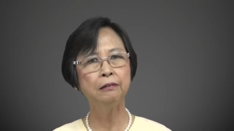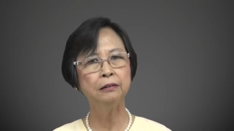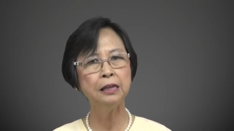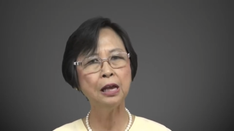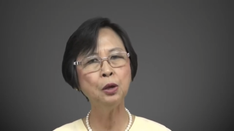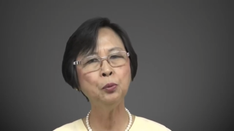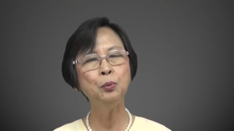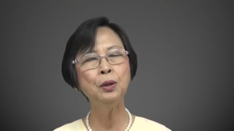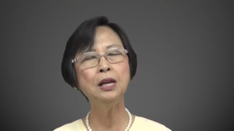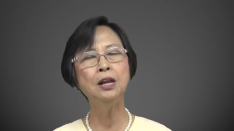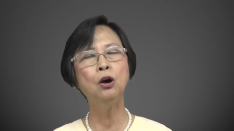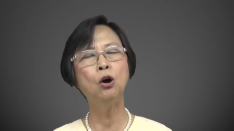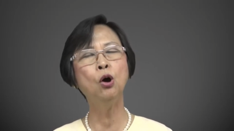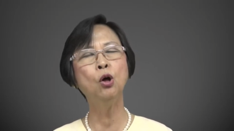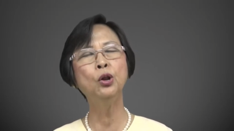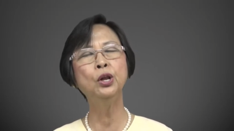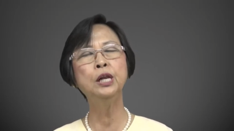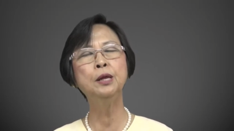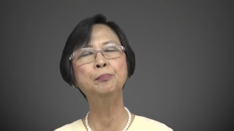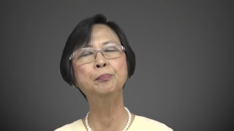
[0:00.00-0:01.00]
they will
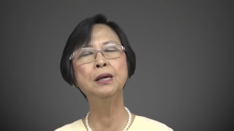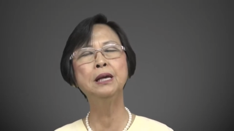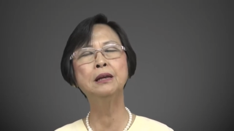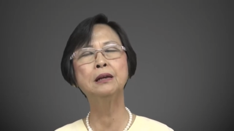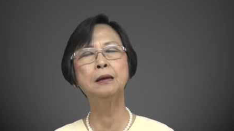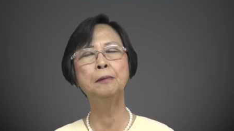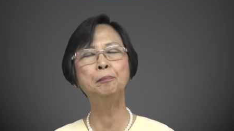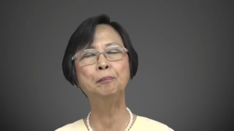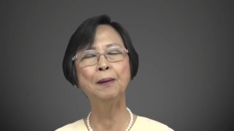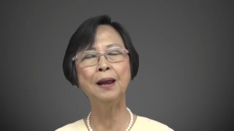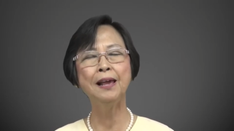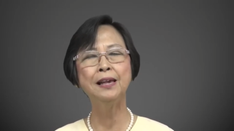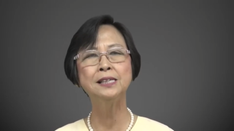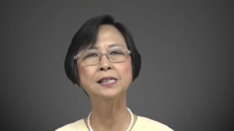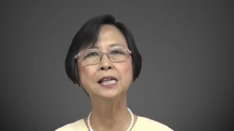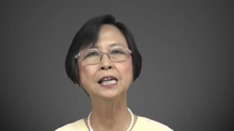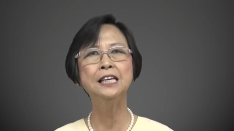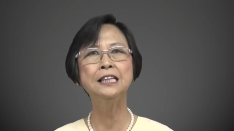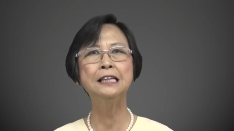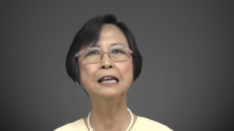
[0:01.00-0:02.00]
only be
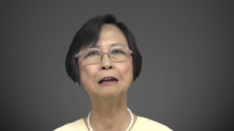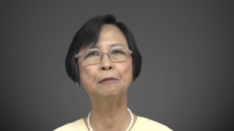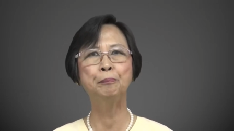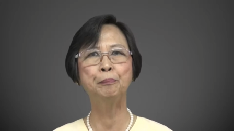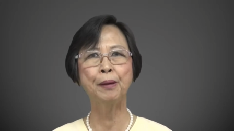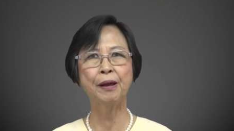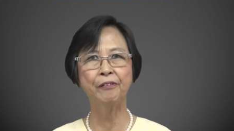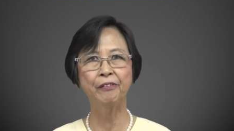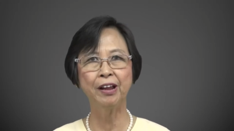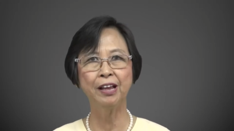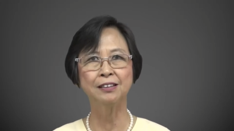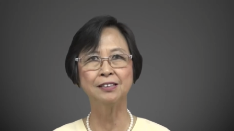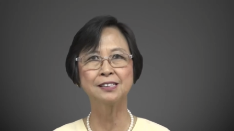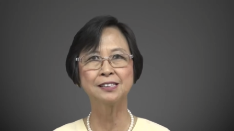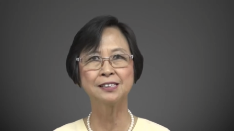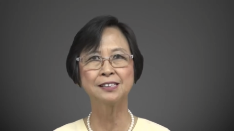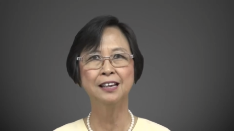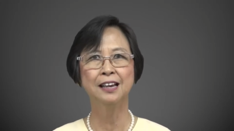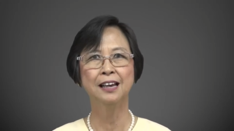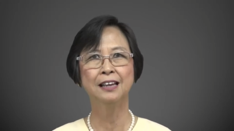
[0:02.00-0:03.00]
replacing their
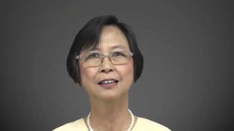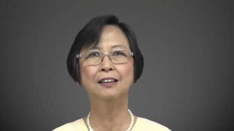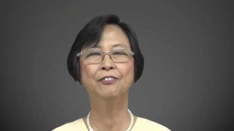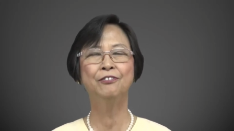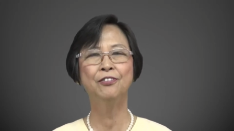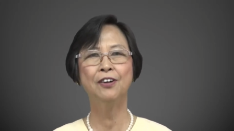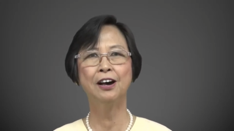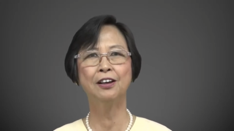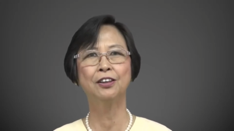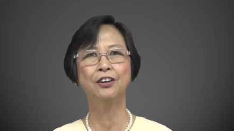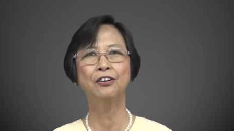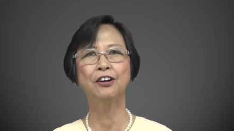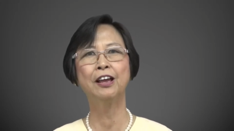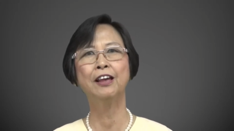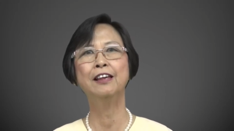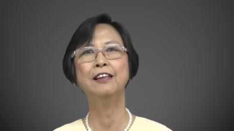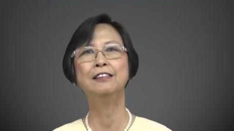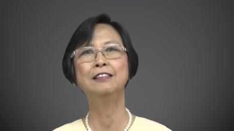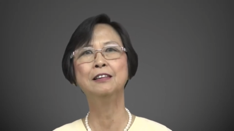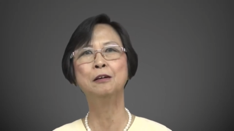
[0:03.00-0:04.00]
parents the father
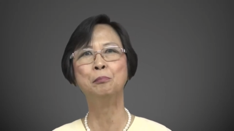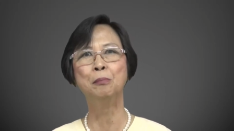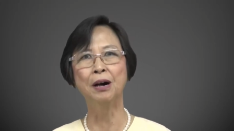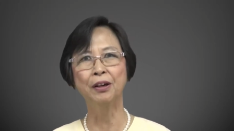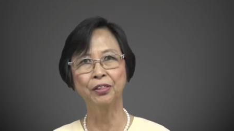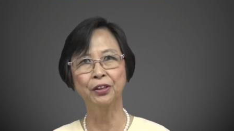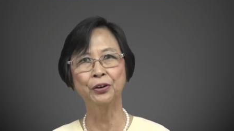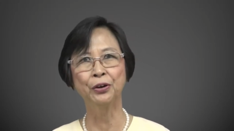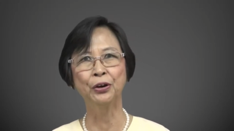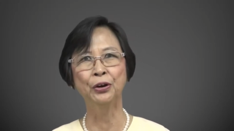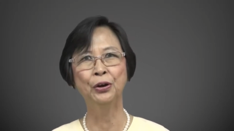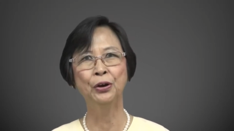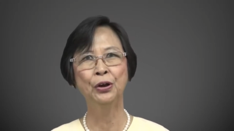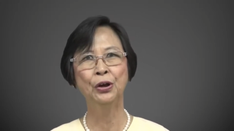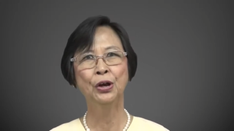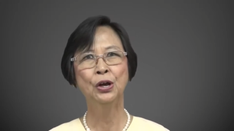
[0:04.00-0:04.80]
and the mother